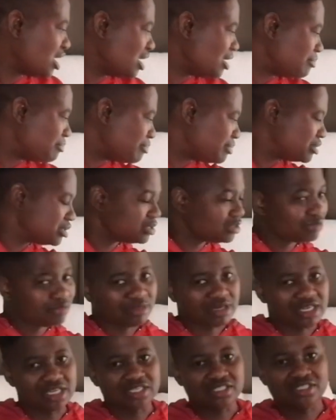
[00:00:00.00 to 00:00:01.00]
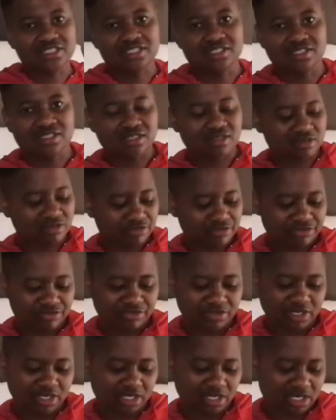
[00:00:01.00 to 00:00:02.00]
I bought myself
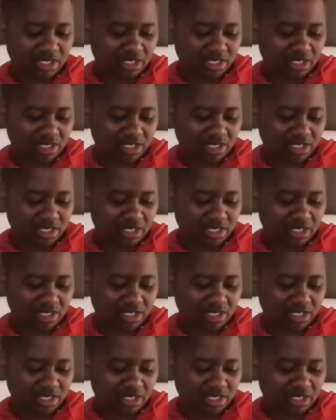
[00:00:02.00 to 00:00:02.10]
4